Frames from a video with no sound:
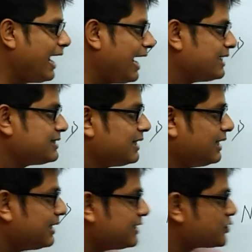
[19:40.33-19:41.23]
As the
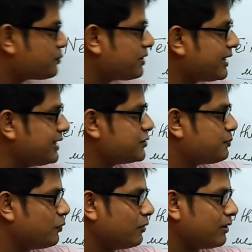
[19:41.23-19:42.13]
last part is
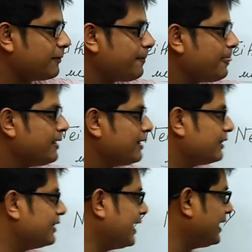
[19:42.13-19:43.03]
plural,
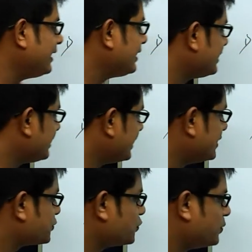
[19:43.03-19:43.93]
then
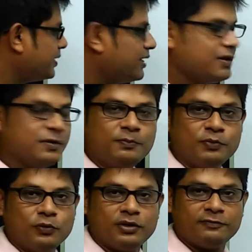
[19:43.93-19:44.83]
it should be
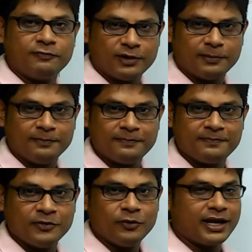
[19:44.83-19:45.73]
plural verb.
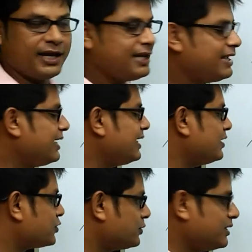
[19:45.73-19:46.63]
Okay,
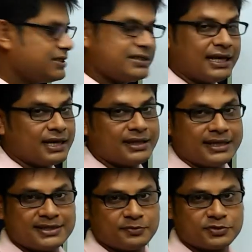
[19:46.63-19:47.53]
so this is another
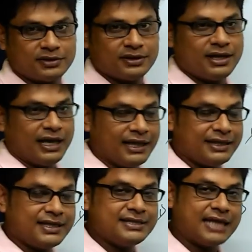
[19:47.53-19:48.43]
exception,
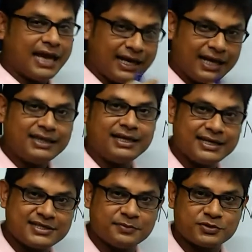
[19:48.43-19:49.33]
and there is another
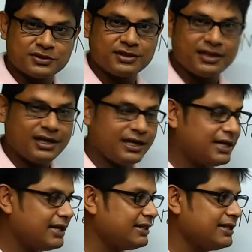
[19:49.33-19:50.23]
exception,
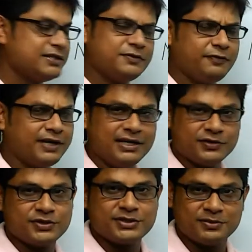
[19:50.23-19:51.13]
and that is very
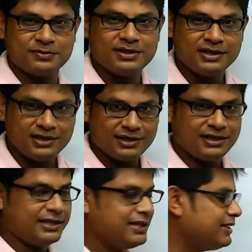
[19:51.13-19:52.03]
interesting.
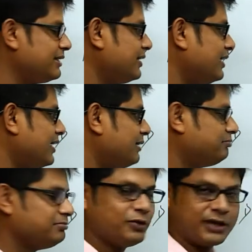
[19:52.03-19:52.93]

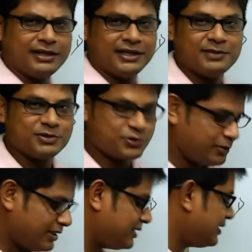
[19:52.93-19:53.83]
Okay, let me show
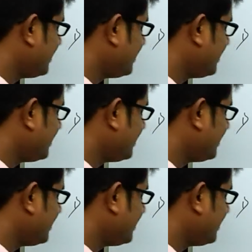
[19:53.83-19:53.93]
it.